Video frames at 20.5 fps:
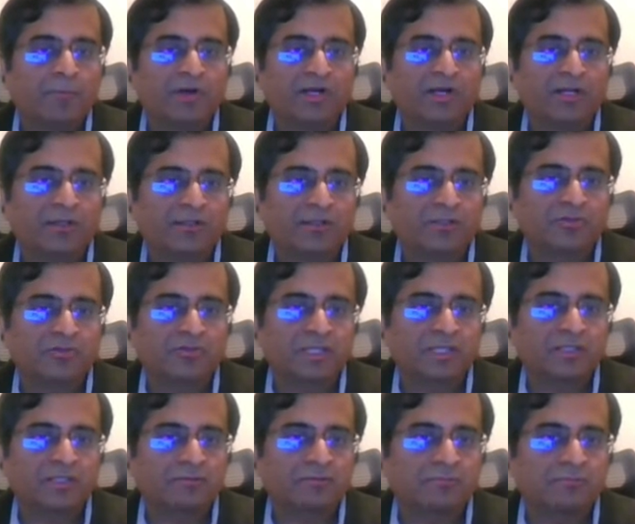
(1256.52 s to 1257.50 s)
But you
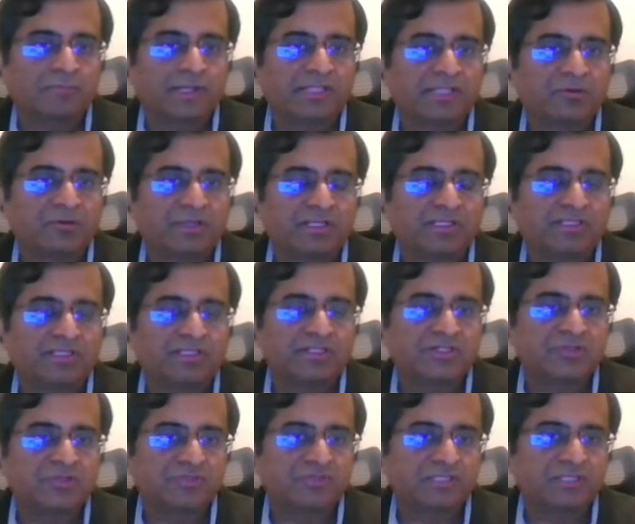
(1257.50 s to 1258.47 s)
can, by looking at
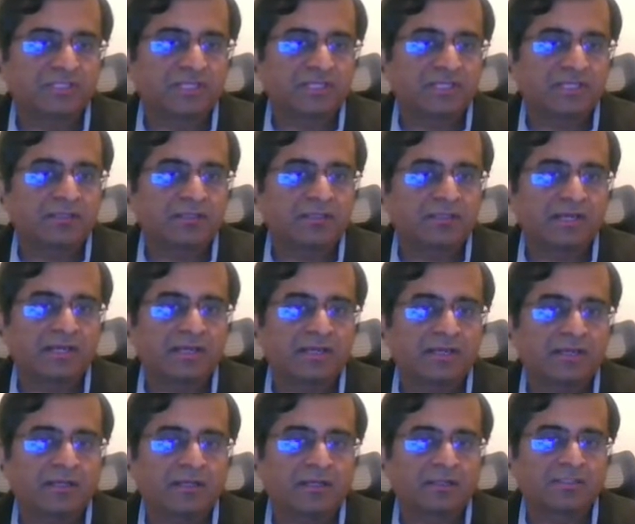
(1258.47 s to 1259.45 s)
this, you would think
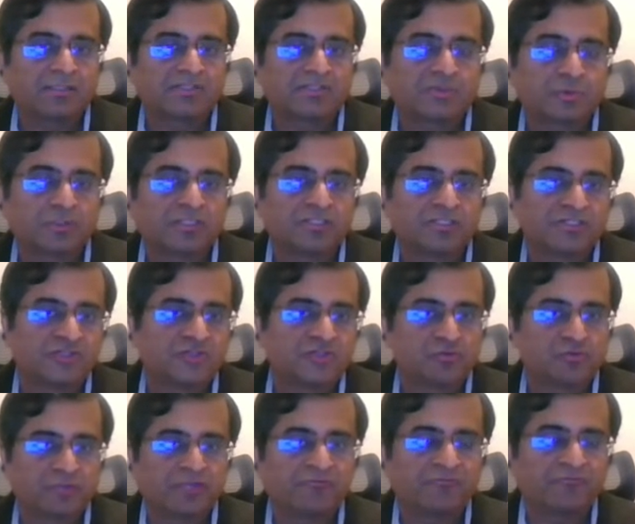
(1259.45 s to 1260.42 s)
that this well is
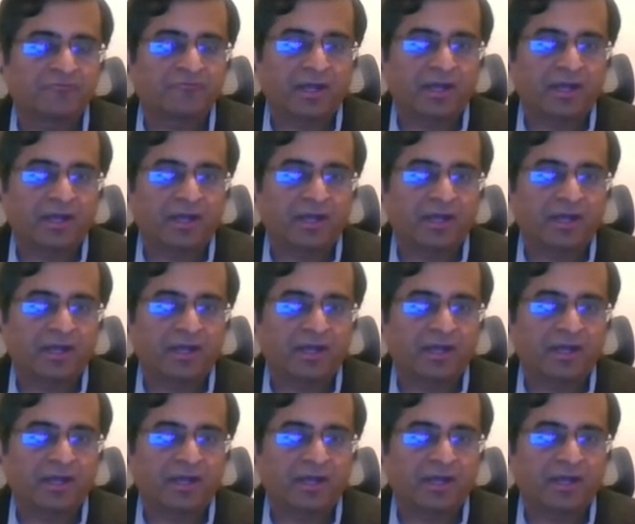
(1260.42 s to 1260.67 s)
doing